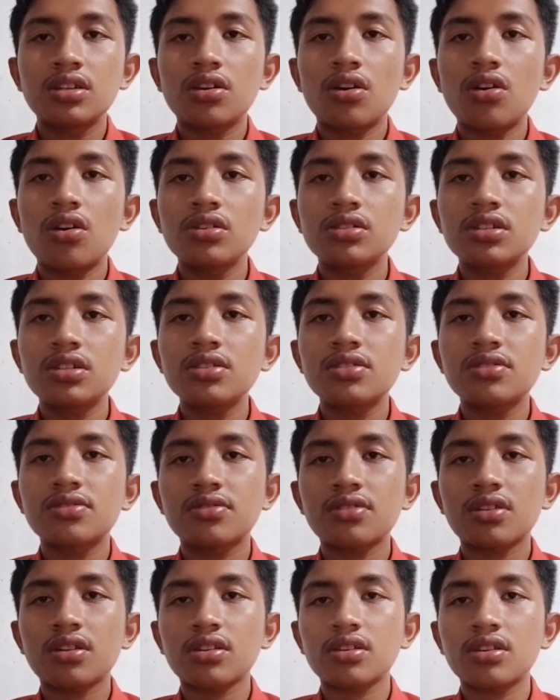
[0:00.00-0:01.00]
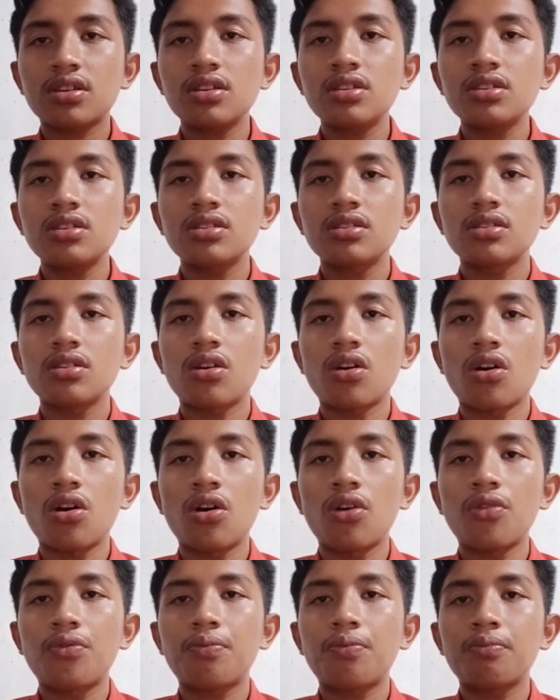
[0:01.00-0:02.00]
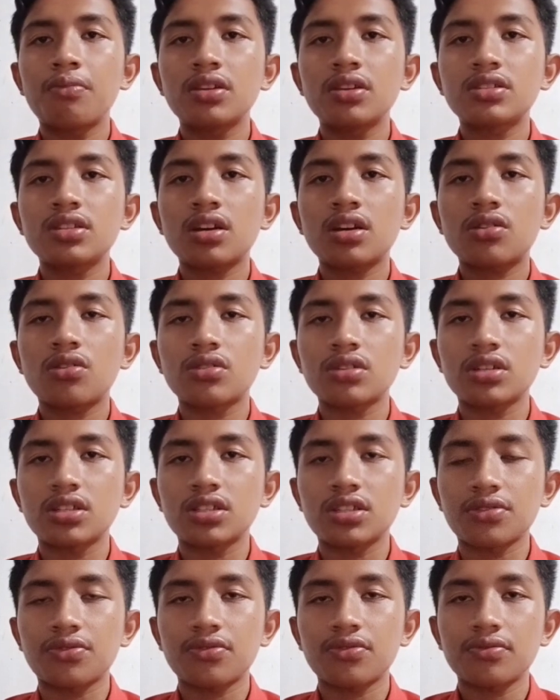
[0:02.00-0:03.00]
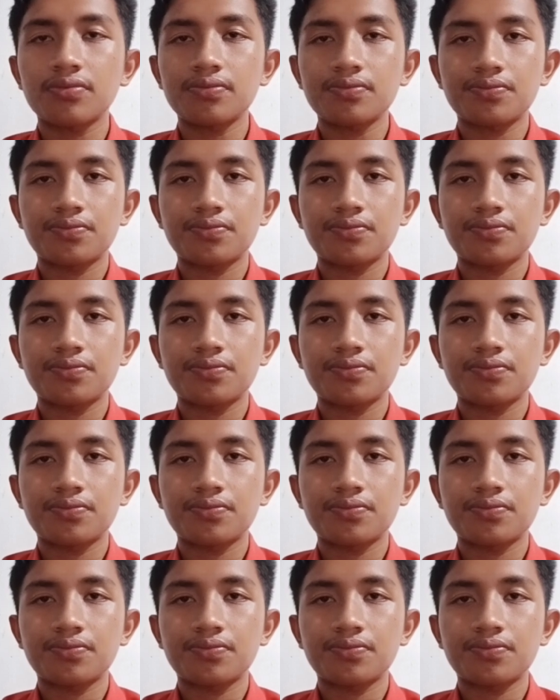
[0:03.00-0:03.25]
the other strategy of metacognitive